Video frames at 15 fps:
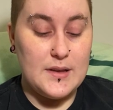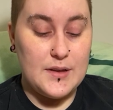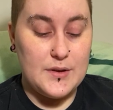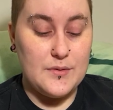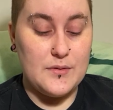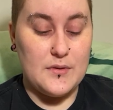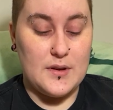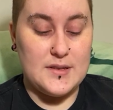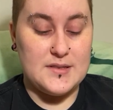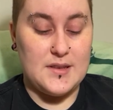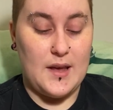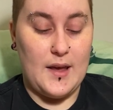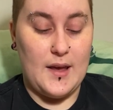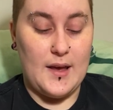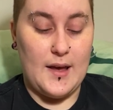cool to
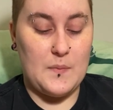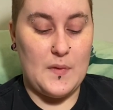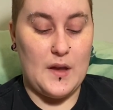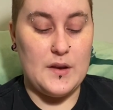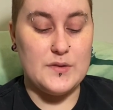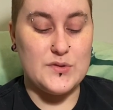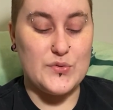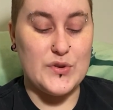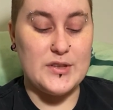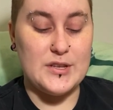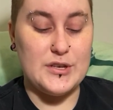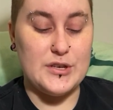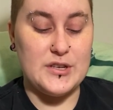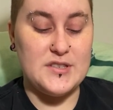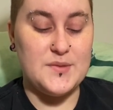see, and it was really
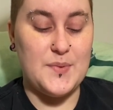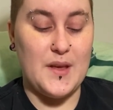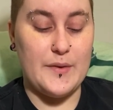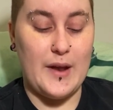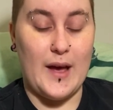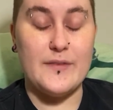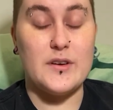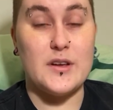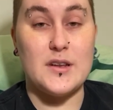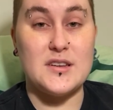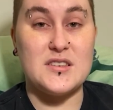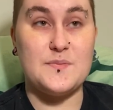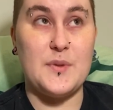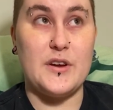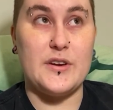good to be able to have a good
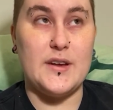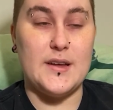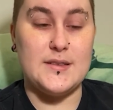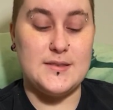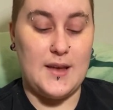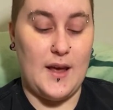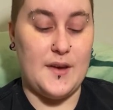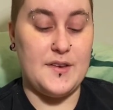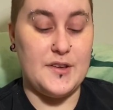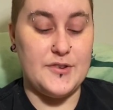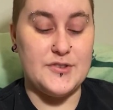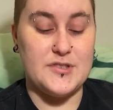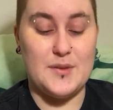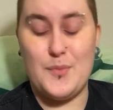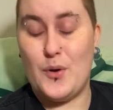experience and
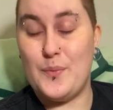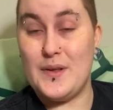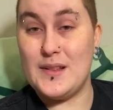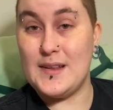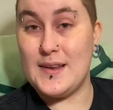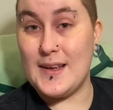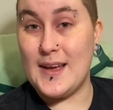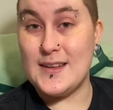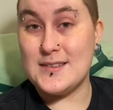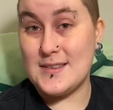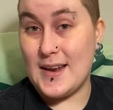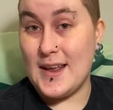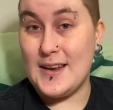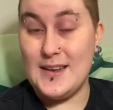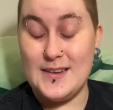use the mobility aids
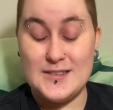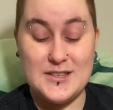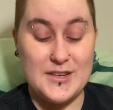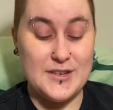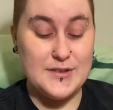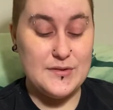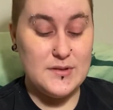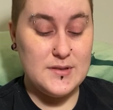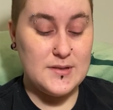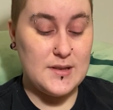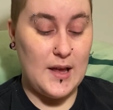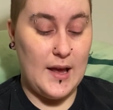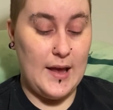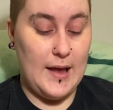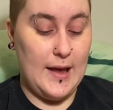that I need to use.
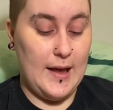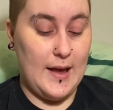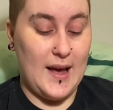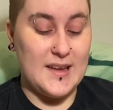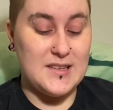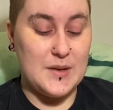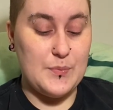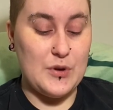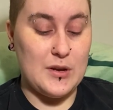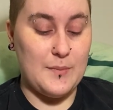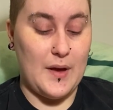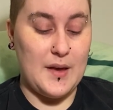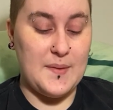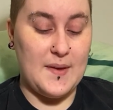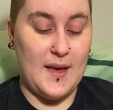I did bring
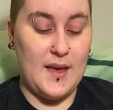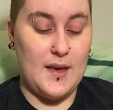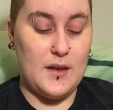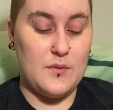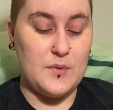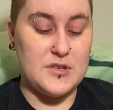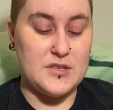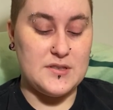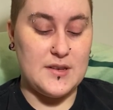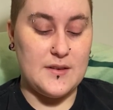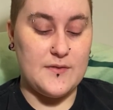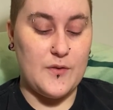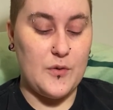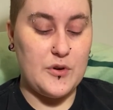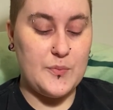my cane, which is a
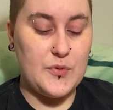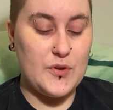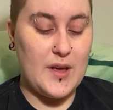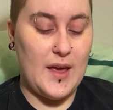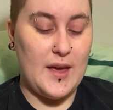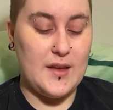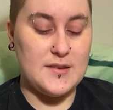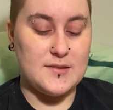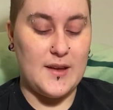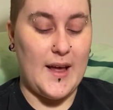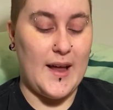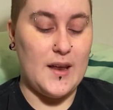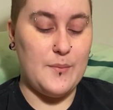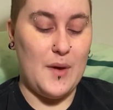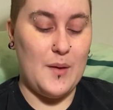foldable cane, so I
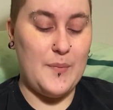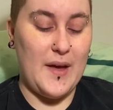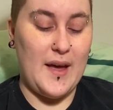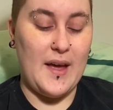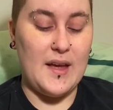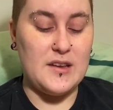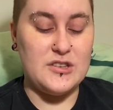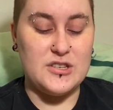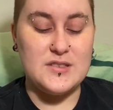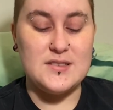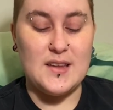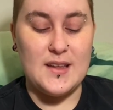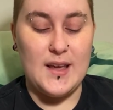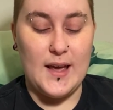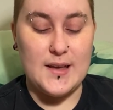had it in my bag just
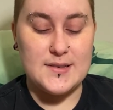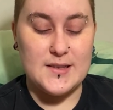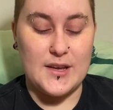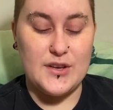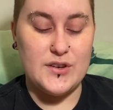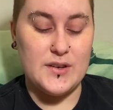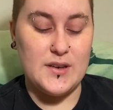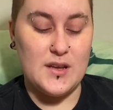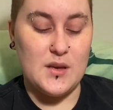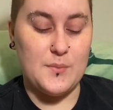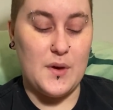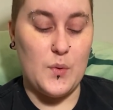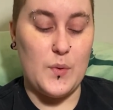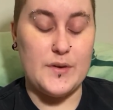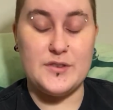in case I couldn't get
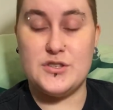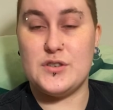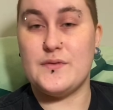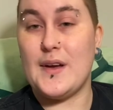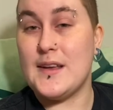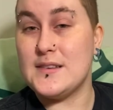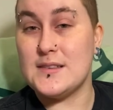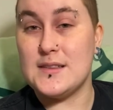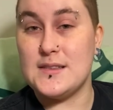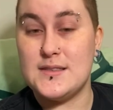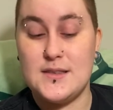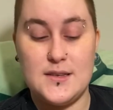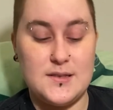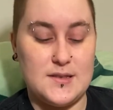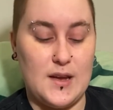my wheelchair right to the
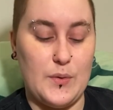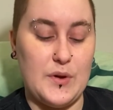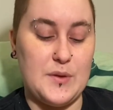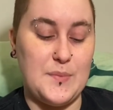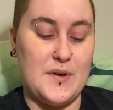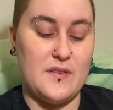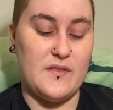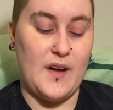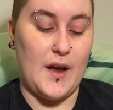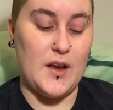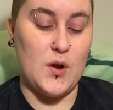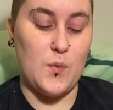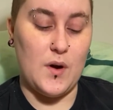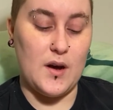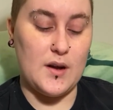seats. I would have been fine
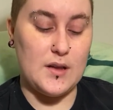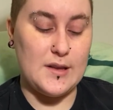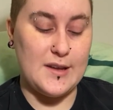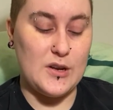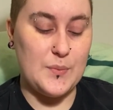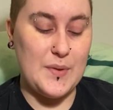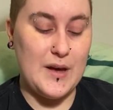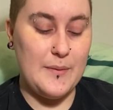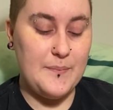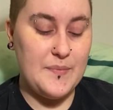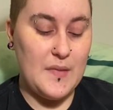to walk a little bit,